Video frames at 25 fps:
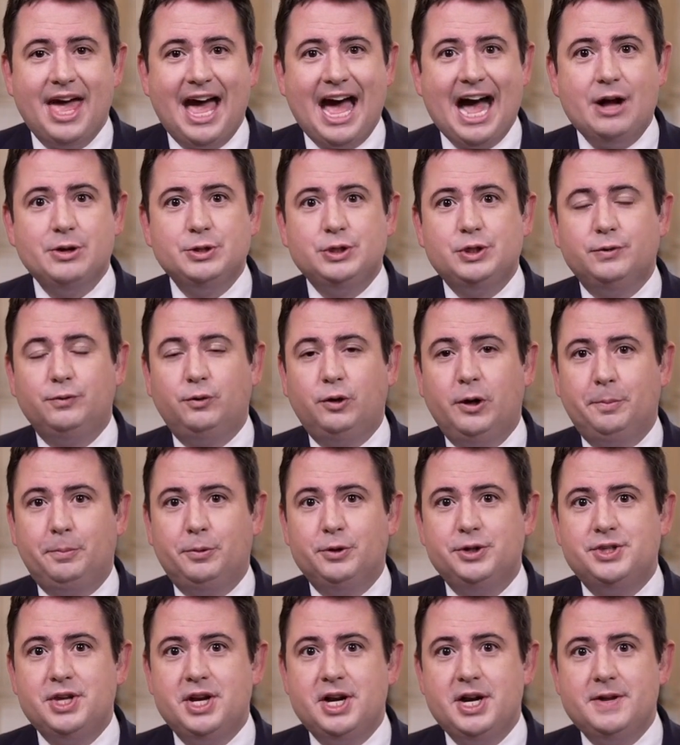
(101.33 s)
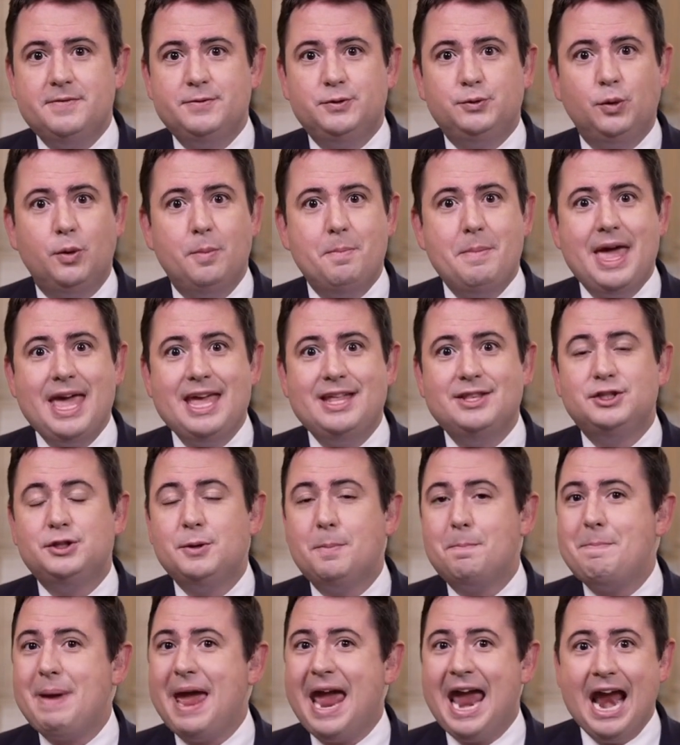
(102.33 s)
the House of Representatives
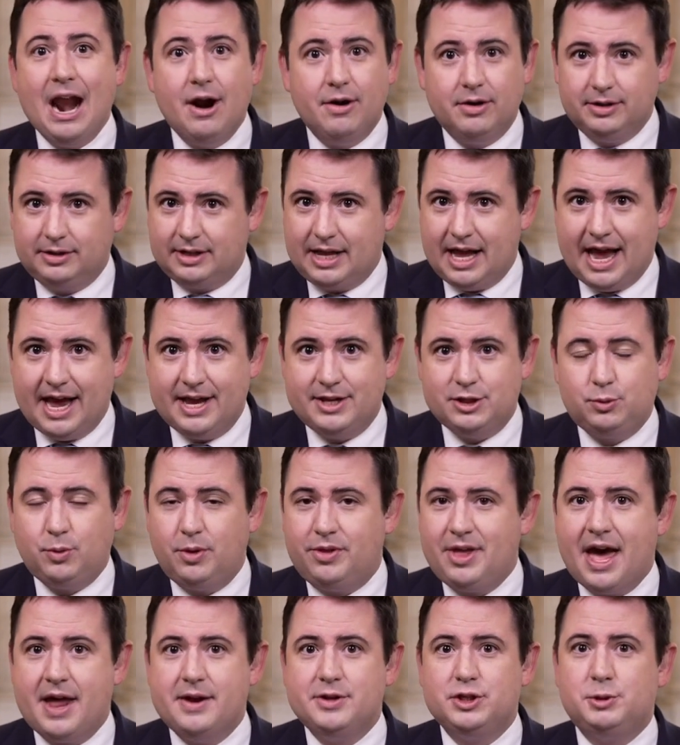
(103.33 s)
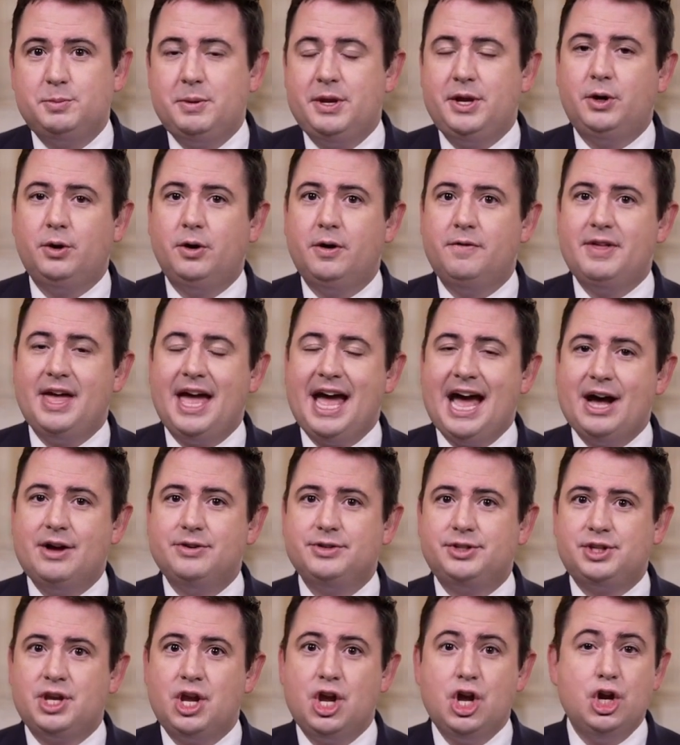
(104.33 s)
remains paralyzed without a Speaker of the
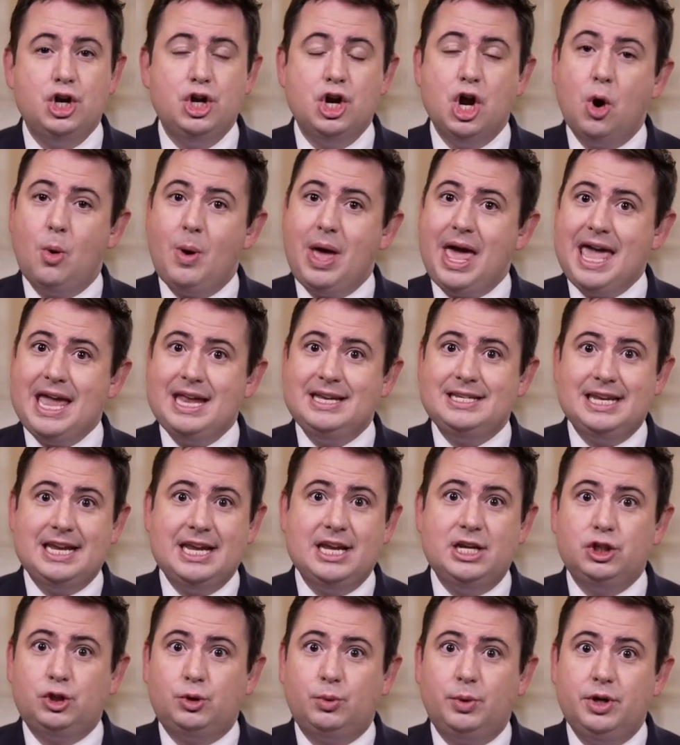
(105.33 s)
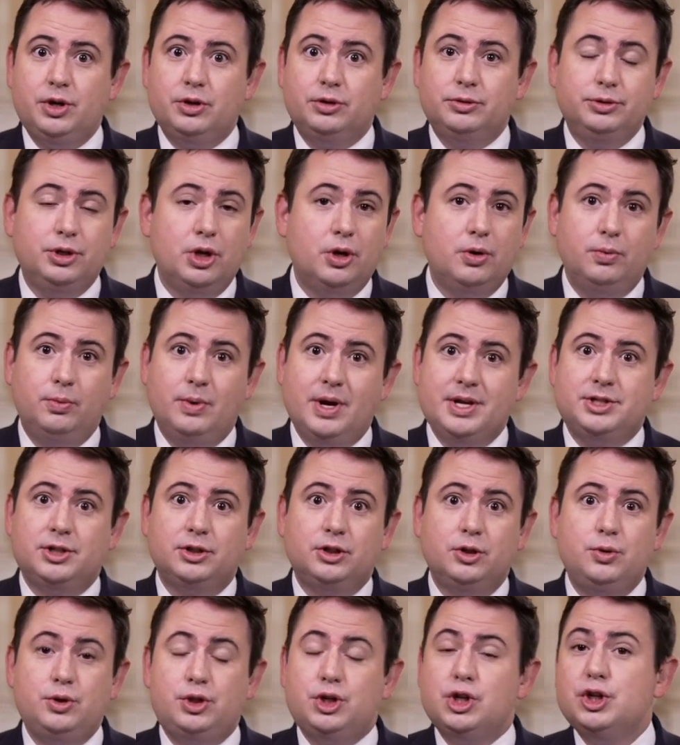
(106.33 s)
House. No aid to Israel, no
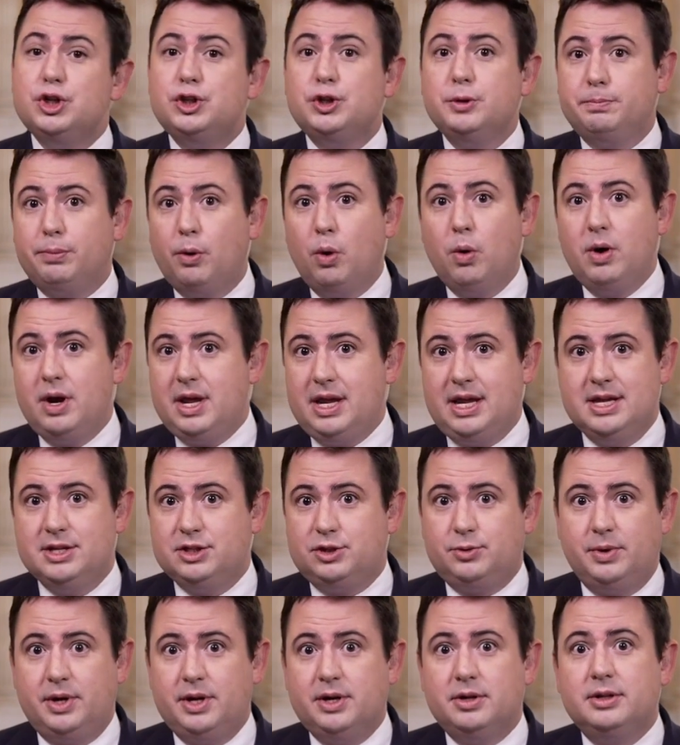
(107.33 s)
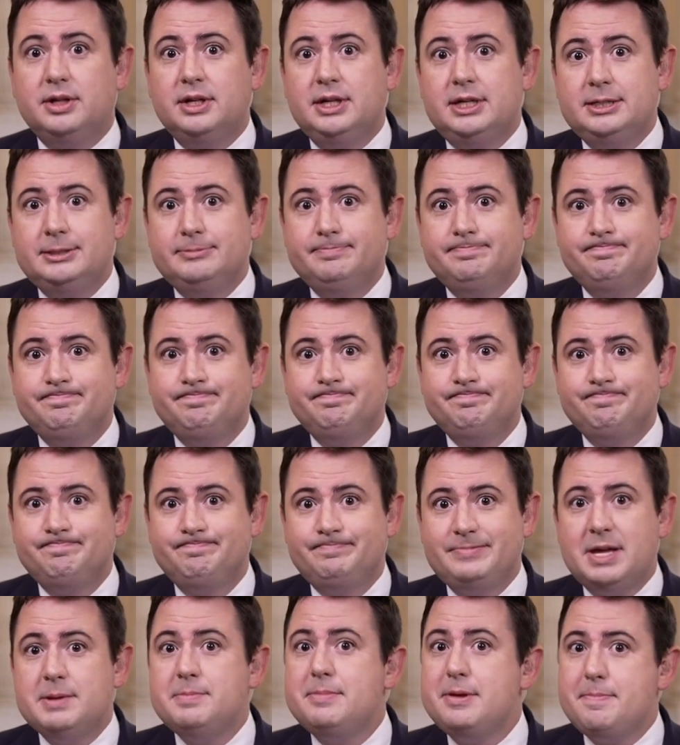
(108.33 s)
resolution supporting Israel
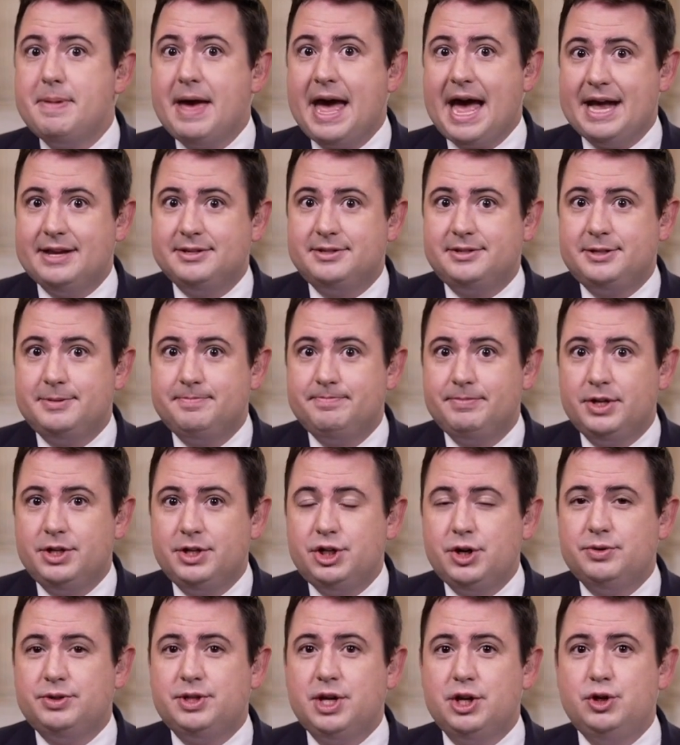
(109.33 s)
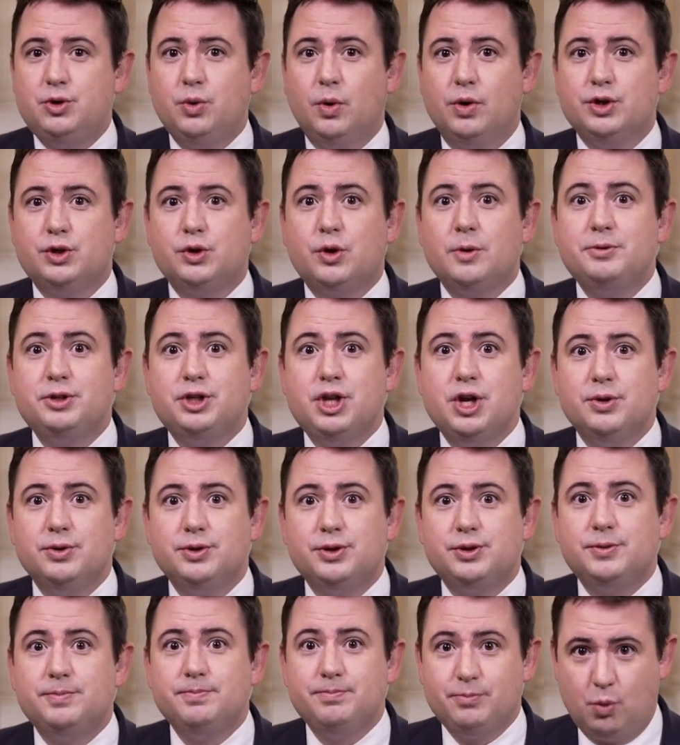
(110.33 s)
can be passed. Joe St. George, Scripps
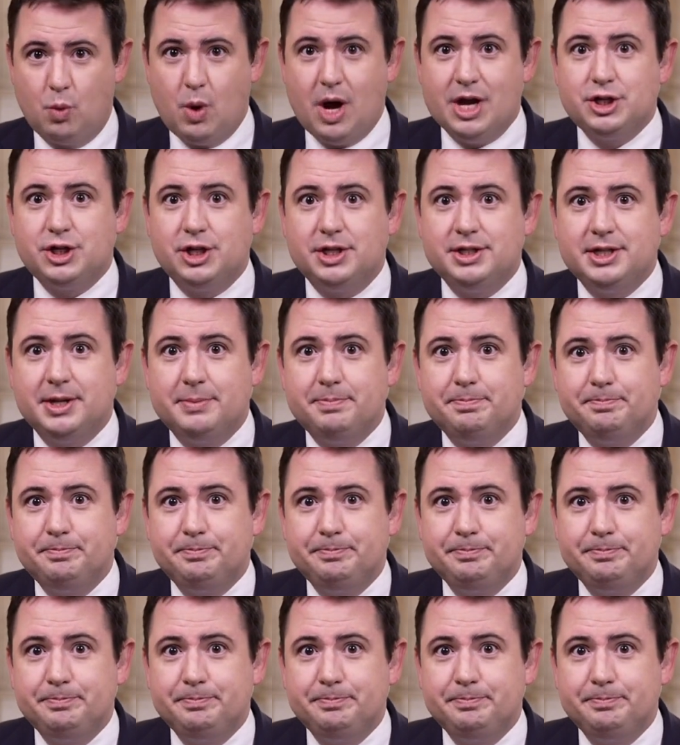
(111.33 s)
News, Washington.